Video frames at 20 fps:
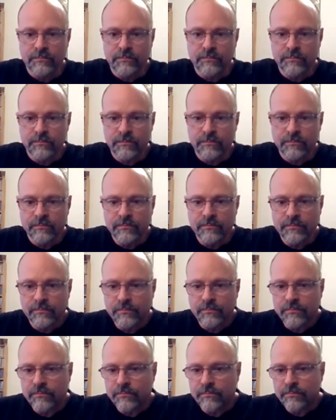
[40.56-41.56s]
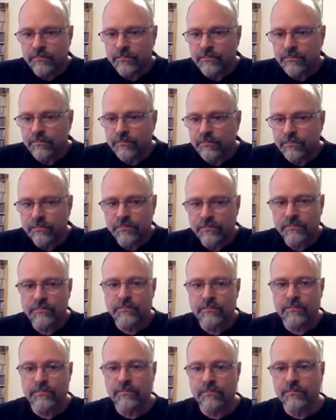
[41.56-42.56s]

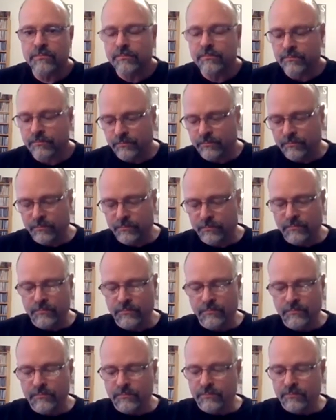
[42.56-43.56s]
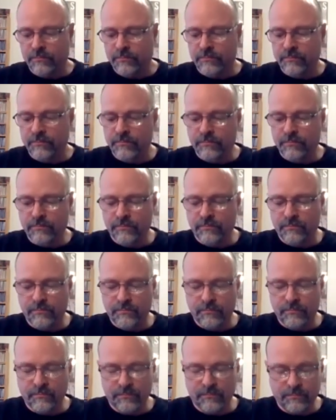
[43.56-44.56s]

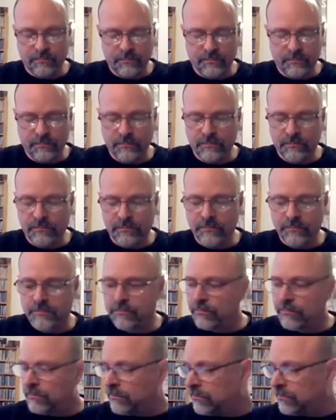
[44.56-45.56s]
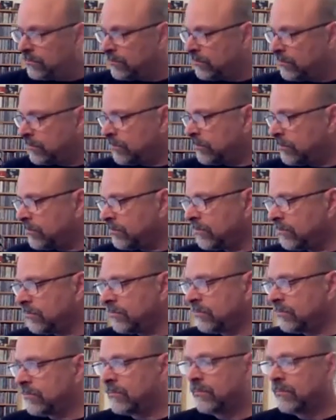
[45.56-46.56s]

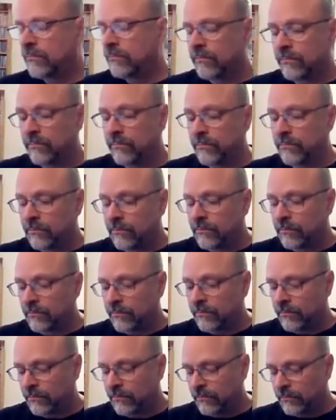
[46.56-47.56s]
The person shown says nothing.